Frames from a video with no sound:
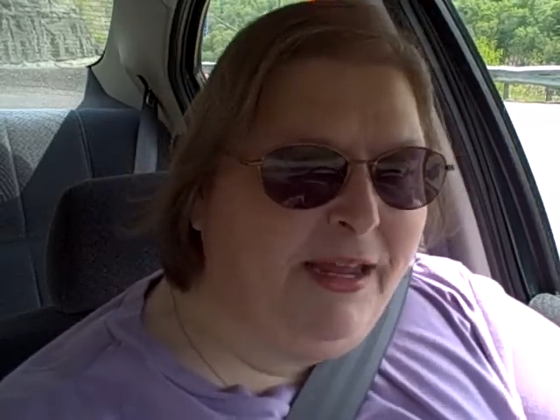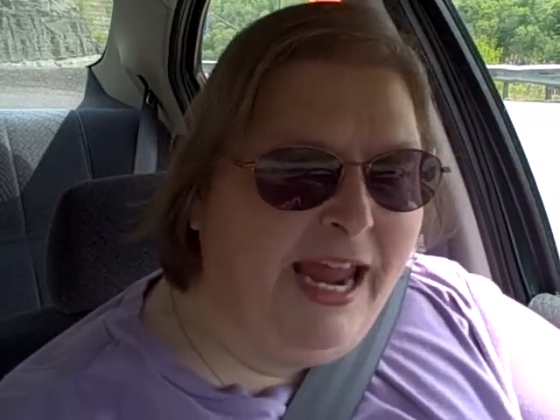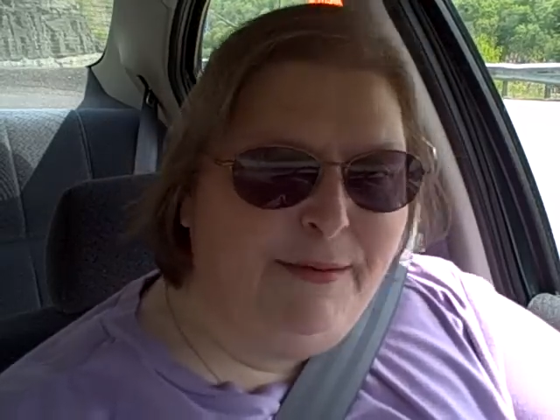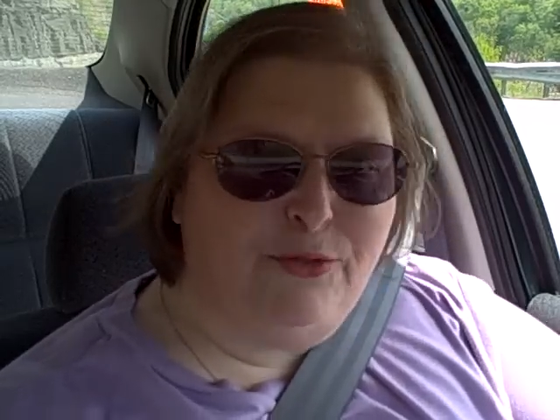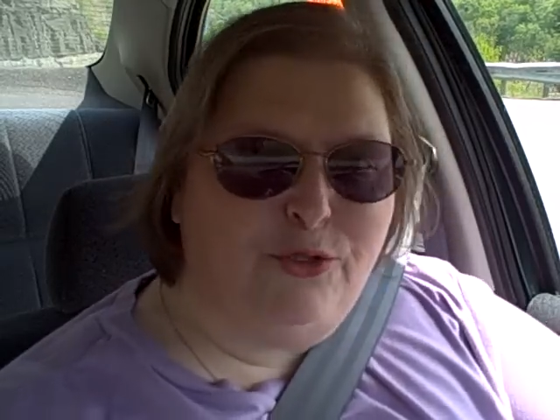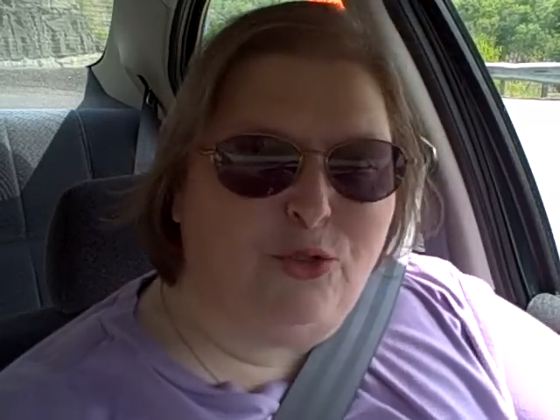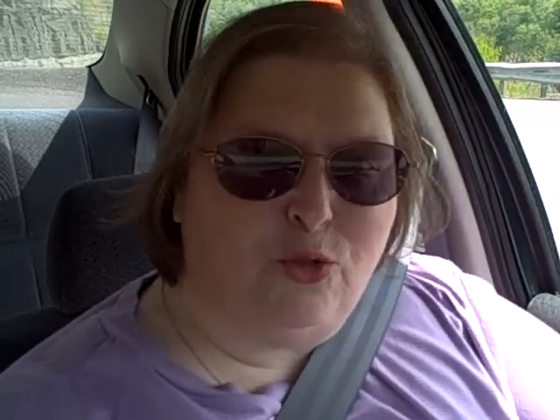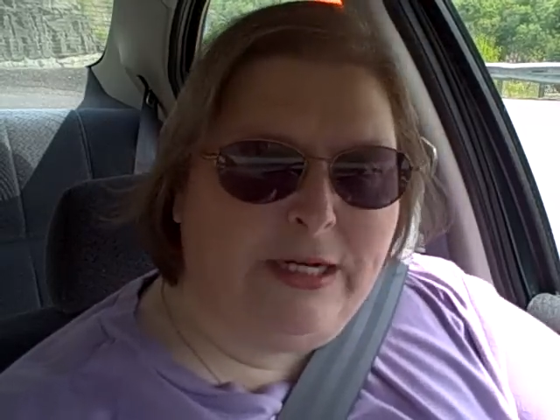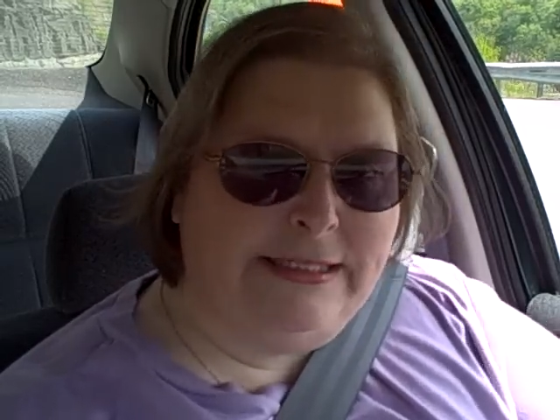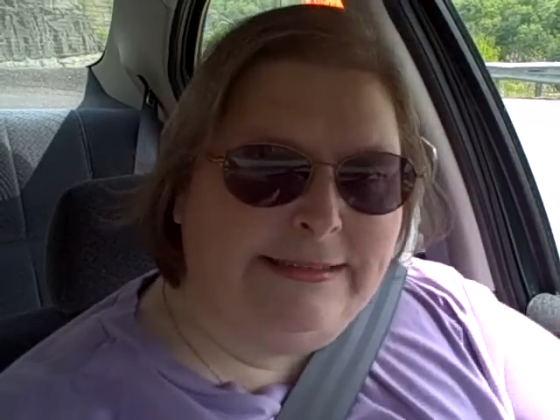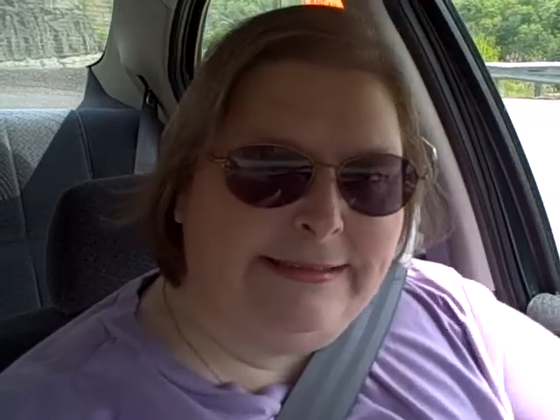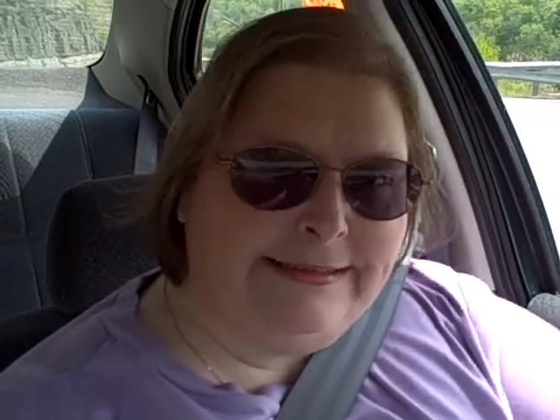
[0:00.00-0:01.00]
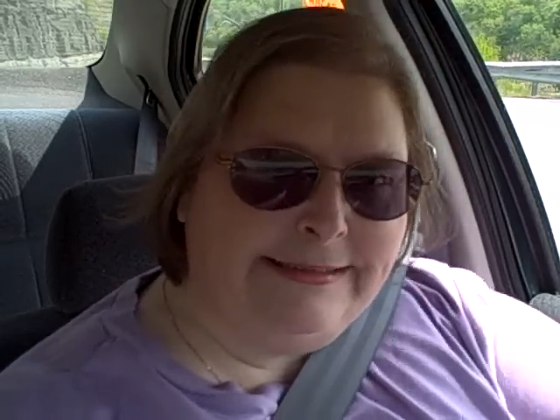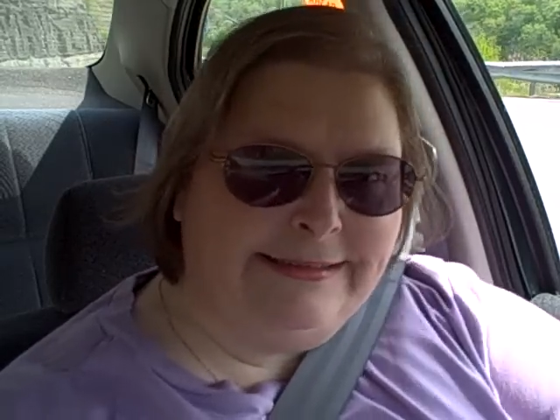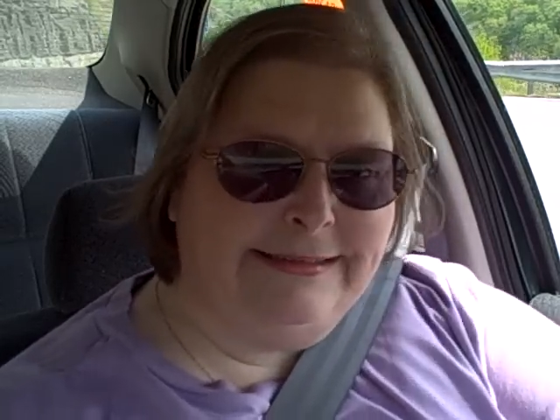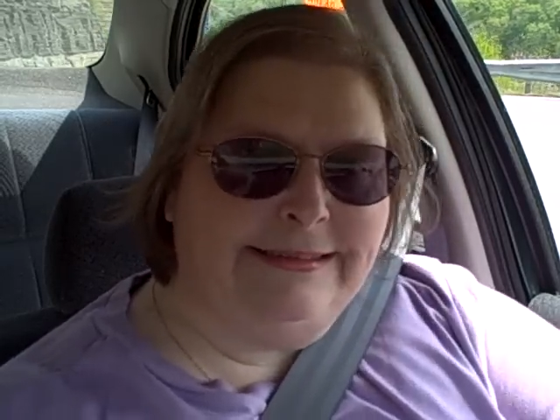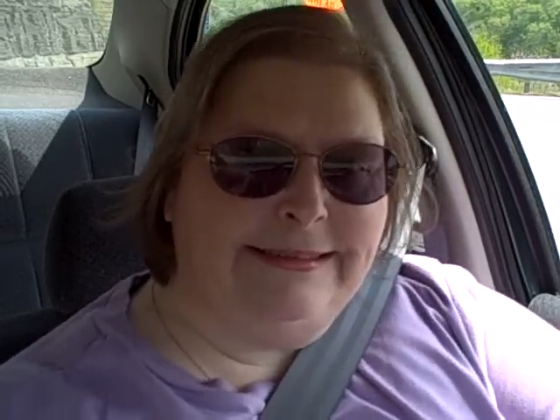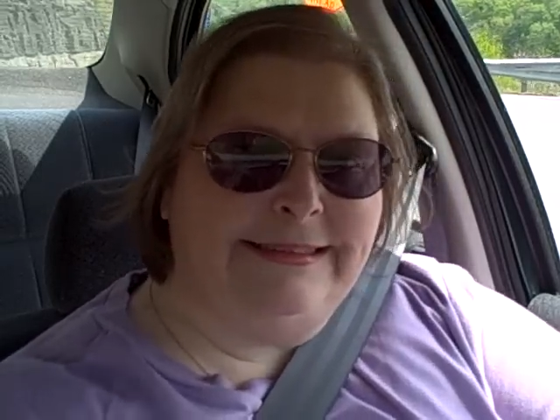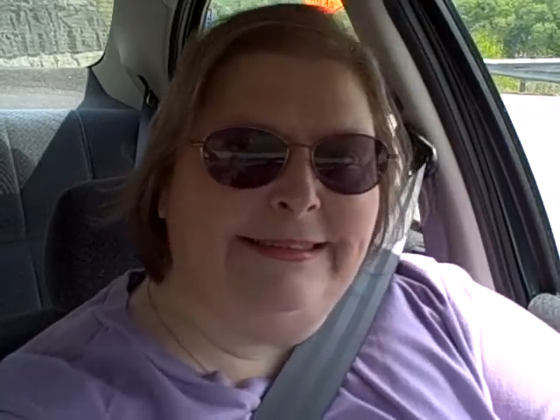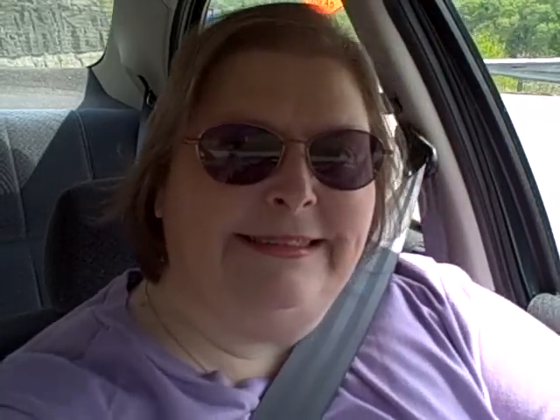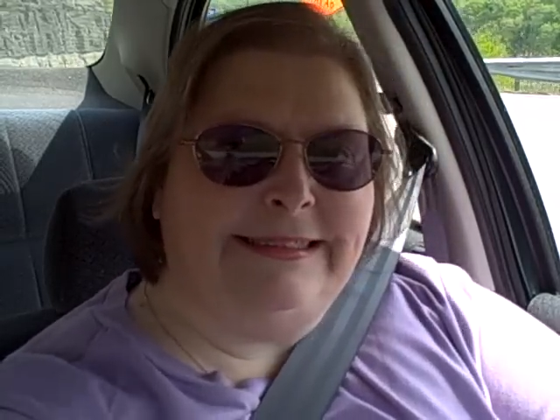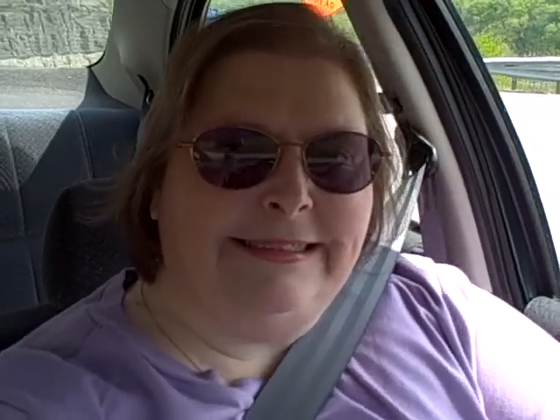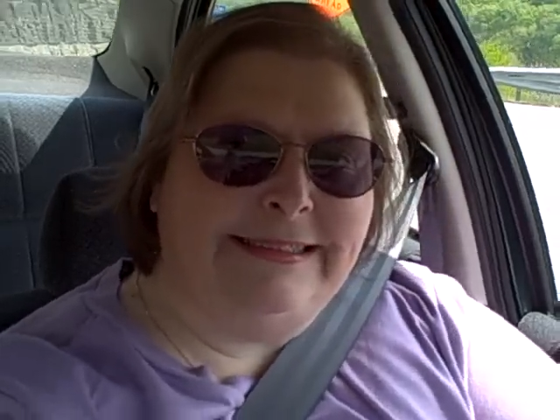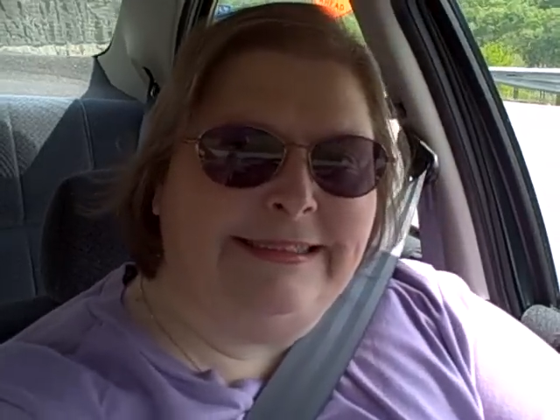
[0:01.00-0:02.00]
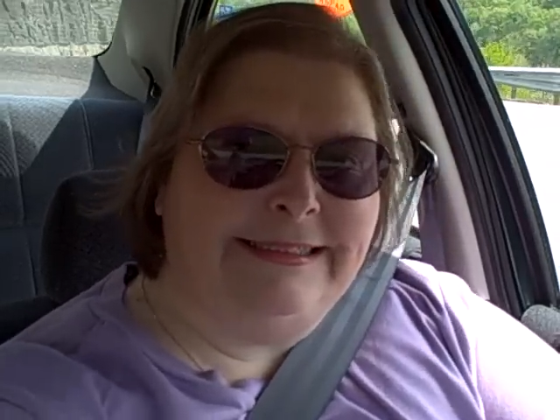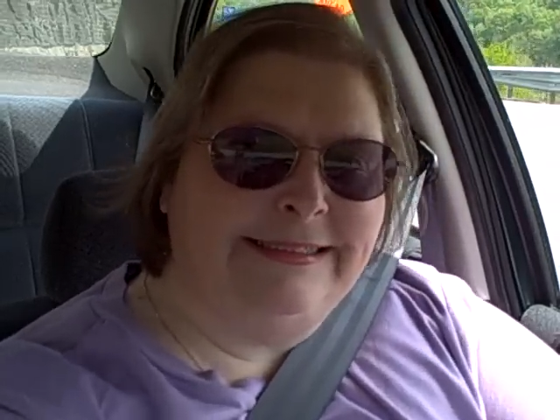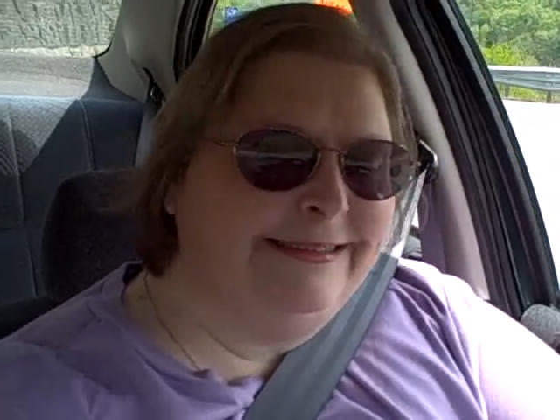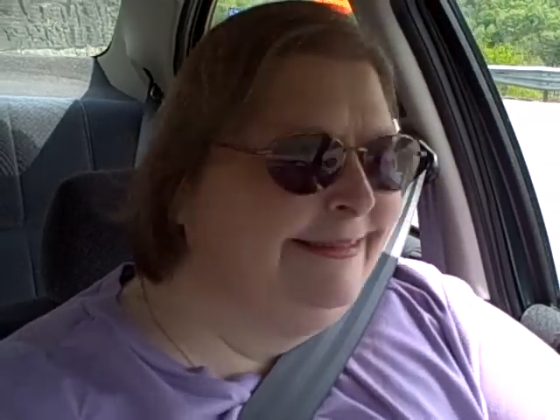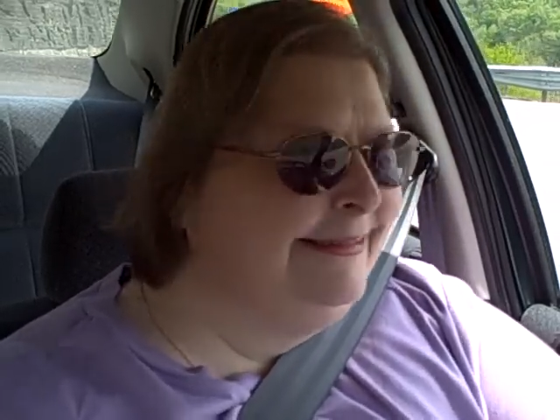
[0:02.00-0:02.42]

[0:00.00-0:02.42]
camera straight. Golly nats.